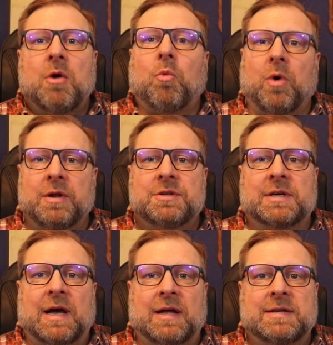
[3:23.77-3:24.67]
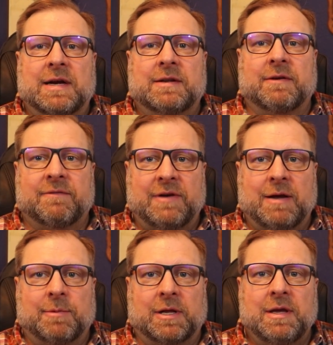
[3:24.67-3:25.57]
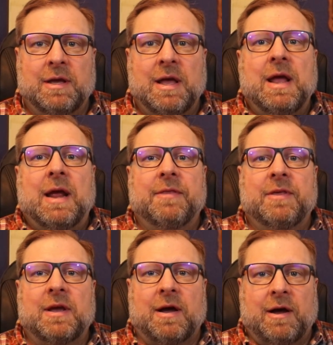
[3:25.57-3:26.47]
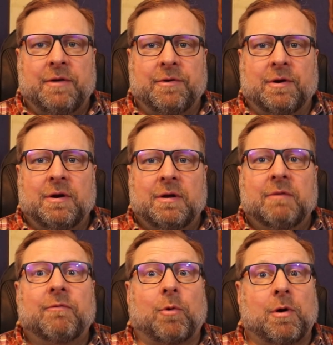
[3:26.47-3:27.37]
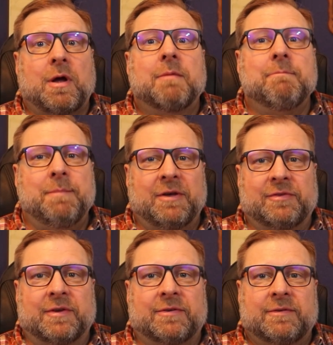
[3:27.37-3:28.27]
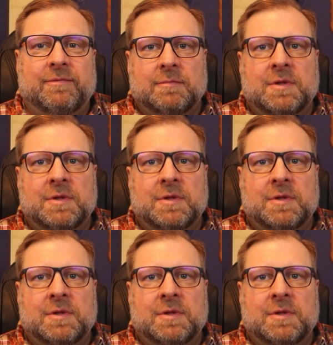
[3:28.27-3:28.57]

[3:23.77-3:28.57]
one to contact their family and the other for business.